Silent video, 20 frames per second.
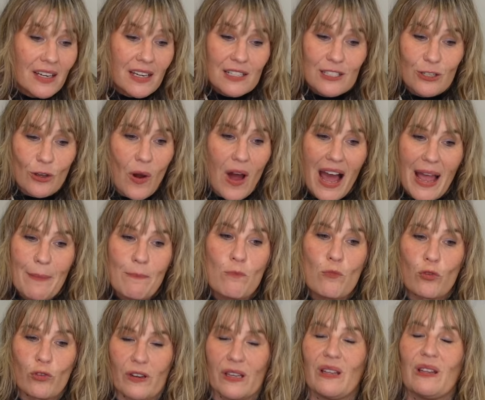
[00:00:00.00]
So I'm
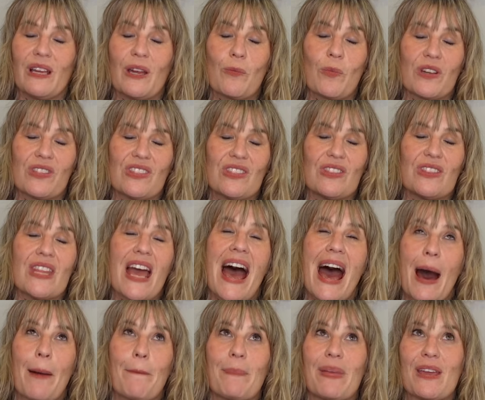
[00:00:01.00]
really what
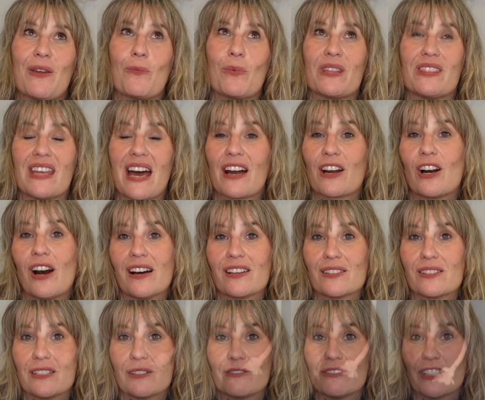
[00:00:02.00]
happy with that
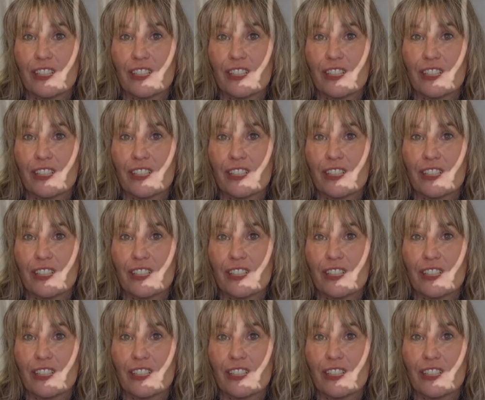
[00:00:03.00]
cost of